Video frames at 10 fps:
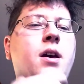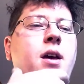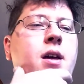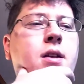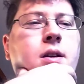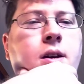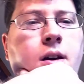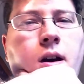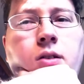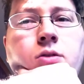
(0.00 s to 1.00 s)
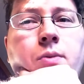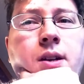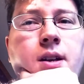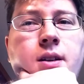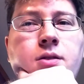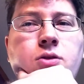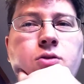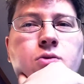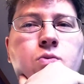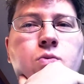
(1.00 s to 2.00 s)
And I also want to get
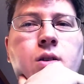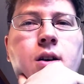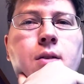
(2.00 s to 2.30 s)
into